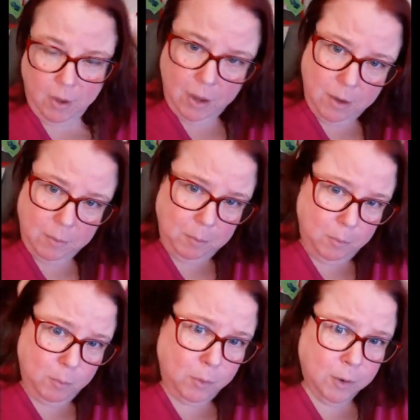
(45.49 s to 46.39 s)
Um,
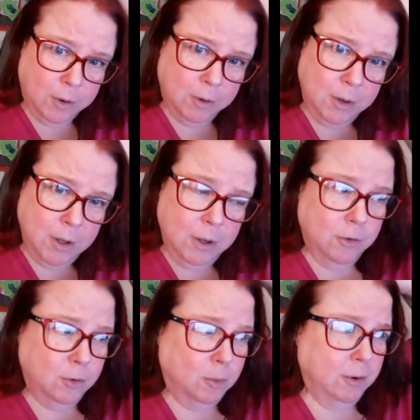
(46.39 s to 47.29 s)
more
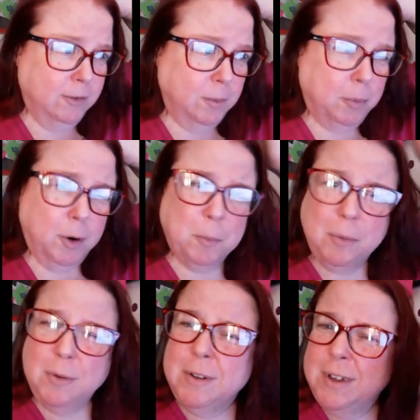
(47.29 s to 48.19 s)
towards a
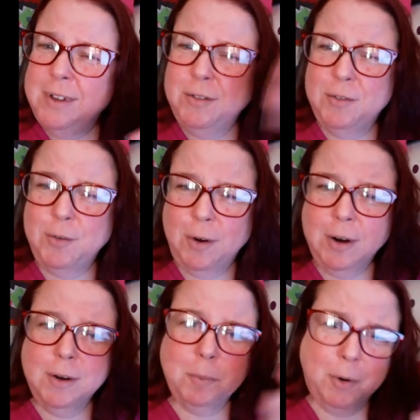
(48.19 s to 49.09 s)
purplish,
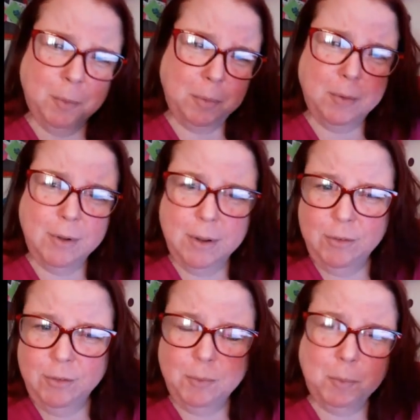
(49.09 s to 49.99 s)
dark
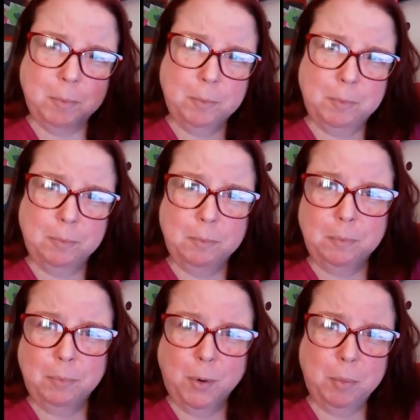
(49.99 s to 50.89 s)
purplish,
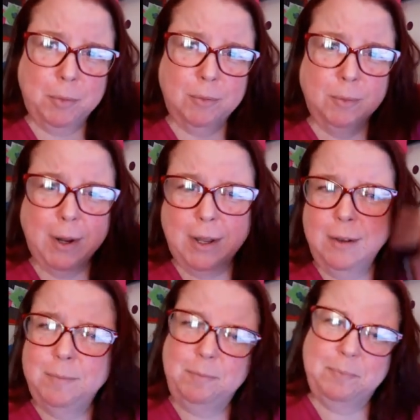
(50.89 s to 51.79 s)
purple red
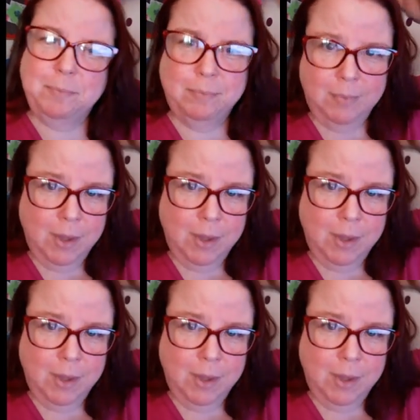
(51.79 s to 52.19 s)
mm,